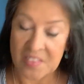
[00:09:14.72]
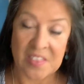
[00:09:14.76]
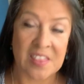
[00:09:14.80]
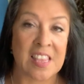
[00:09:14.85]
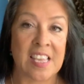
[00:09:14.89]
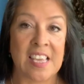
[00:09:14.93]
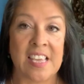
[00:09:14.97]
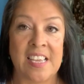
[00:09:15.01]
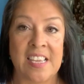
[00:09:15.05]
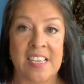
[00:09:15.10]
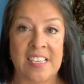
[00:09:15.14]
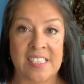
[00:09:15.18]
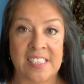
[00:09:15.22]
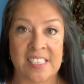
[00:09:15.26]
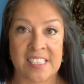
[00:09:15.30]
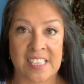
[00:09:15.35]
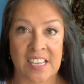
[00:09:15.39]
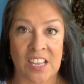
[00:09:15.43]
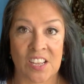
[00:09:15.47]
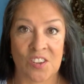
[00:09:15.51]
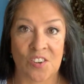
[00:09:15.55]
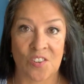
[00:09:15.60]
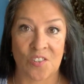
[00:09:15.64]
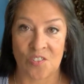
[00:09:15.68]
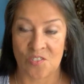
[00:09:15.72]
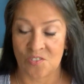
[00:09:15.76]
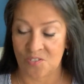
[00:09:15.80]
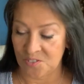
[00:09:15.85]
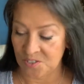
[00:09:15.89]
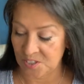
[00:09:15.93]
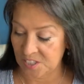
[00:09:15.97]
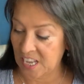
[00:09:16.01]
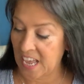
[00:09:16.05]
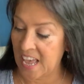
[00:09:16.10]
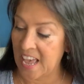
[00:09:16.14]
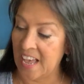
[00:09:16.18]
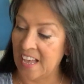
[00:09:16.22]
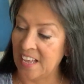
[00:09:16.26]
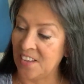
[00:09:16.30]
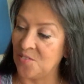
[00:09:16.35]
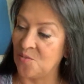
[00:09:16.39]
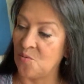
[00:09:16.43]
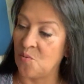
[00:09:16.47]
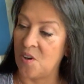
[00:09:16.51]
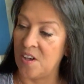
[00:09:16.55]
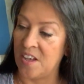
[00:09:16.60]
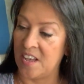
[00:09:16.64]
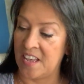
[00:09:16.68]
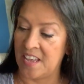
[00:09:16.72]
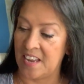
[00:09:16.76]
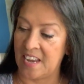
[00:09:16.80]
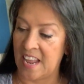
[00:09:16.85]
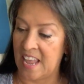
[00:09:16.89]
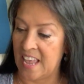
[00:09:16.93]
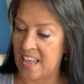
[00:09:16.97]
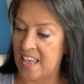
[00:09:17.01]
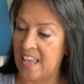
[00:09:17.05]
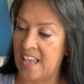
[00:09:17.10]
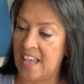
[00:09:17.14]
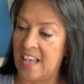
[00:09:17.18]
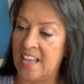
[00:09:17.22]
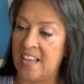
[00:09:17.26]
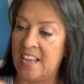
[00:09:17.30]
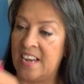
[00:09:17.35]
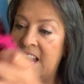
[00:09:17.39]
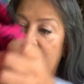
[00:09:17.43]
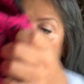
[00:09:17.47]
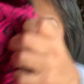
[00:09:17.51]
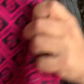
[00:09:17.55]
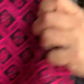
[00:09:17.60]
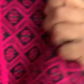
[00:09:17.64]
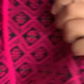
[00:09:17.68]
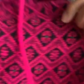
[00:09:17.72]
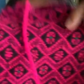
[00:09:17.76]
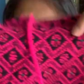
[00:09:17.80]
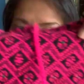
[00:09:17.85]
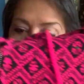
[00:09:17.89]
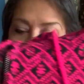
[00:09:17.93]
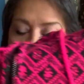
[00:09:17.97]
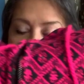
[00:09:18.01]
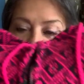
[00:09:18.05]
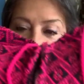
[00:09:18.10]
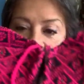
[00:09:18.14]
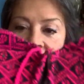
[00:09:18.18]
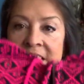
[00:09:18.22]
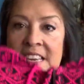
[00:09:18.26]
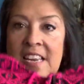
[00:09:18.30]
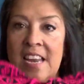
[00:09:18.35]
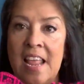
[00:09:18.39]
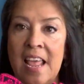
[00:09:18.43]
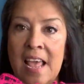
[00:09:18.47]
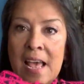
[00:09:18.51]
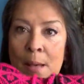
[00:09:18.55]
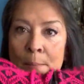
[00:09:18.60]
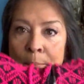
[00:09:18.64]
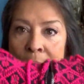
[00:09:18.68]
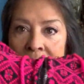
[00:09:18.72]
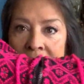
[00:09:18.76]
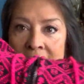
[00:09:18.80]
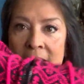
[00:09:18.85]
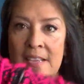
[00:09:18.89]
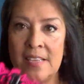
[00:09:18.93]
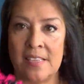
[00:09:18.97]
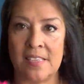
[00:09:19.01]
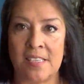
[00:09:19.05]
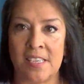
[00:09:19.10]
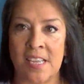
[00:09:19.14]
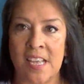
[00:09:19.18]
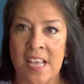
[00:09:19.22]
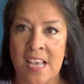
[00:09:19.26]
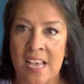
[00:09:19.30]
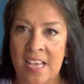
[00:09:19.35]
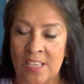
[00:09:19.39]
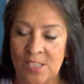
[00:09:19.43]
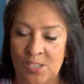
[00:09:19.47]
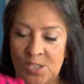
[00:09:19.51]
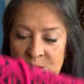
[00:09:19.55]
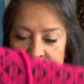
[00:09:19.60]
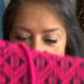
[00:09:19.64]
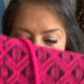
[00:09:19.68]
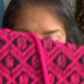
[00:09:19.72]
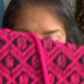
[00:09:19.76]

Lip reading: these girls had one, and I had to nab it. So